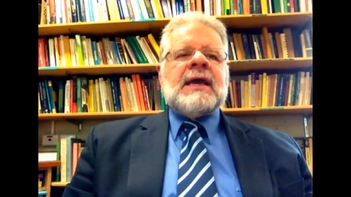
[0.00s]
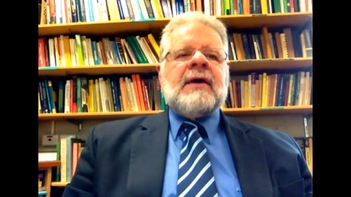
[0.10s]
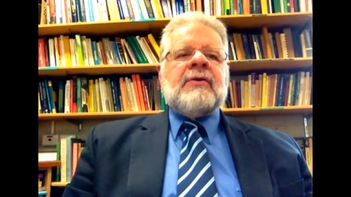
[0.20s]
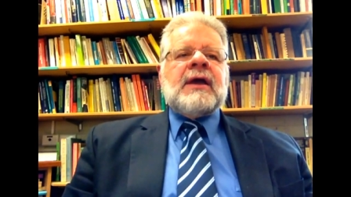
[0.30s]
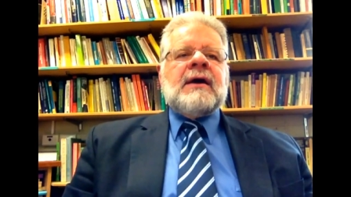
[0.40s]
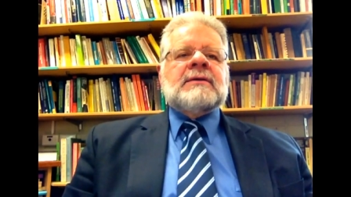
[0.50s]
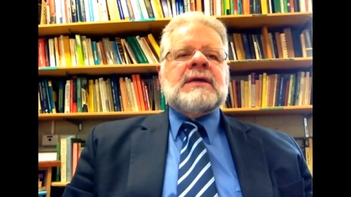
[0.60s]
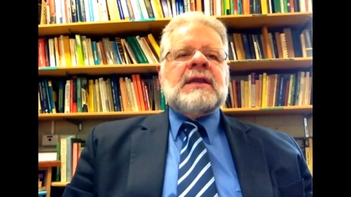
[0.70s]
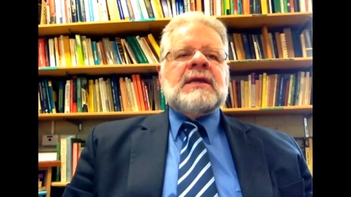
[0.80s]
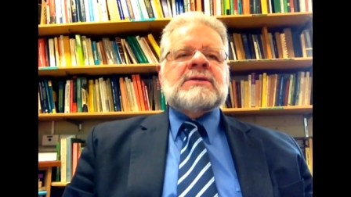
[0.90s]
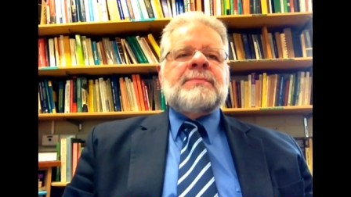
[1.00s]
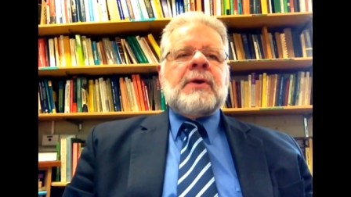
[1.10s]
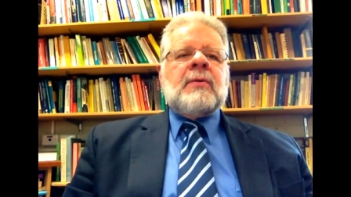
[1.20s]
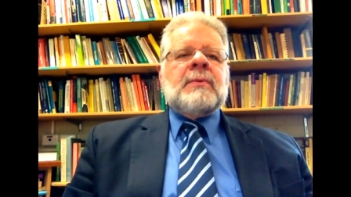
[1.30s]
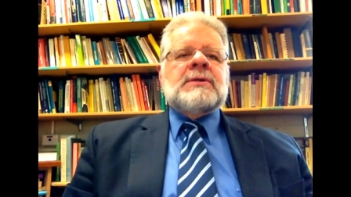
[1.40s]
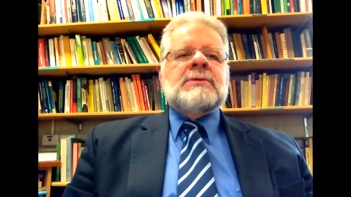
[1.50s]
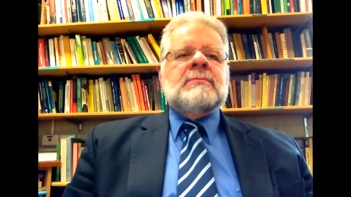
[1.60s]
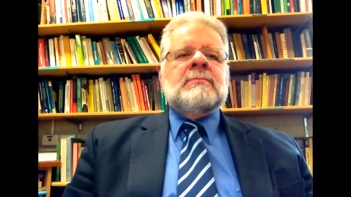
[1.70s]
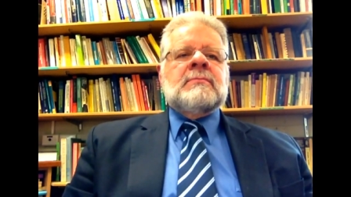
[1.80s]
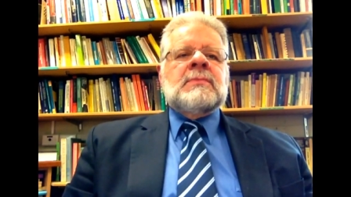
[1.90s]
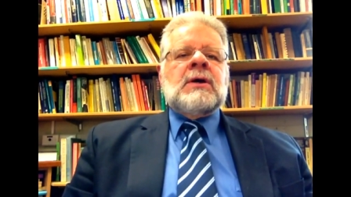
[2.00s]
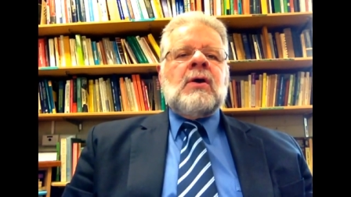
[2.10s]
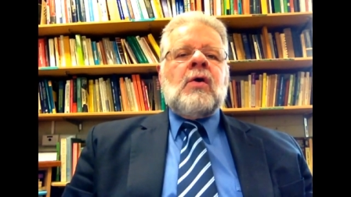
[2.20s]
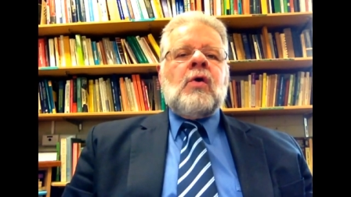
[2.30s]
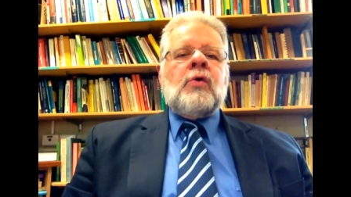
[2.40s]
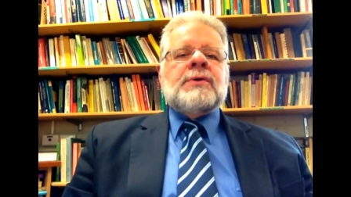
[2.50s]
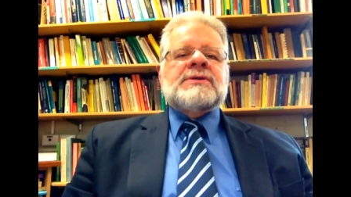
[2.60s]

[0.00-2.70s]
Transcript: carry out an experiment or